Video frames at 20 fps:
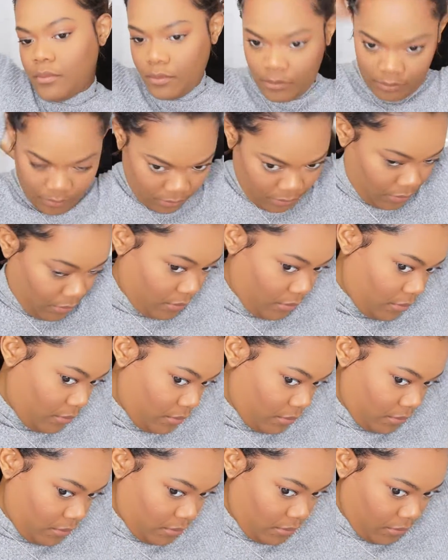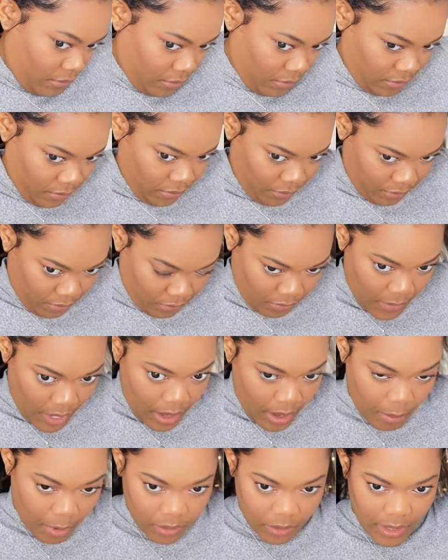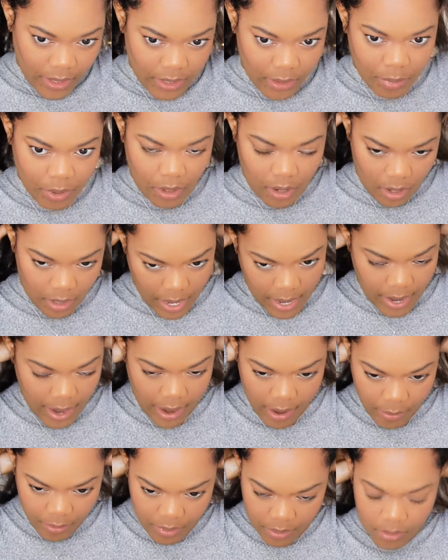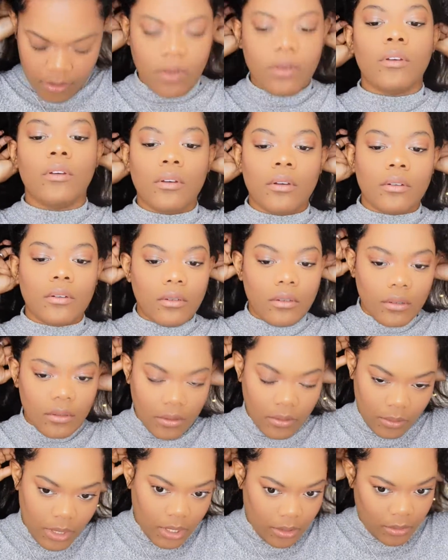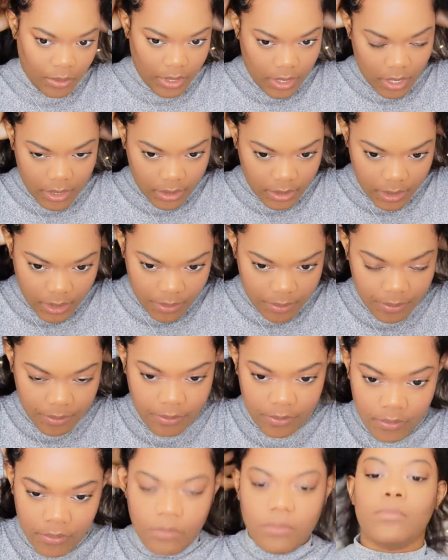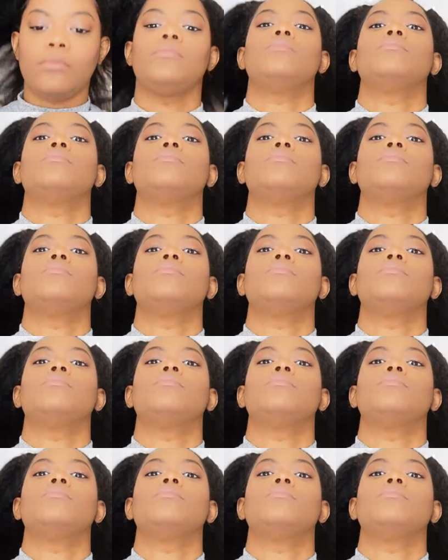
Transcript: install this wig, I use the elastic band to pretty much hook it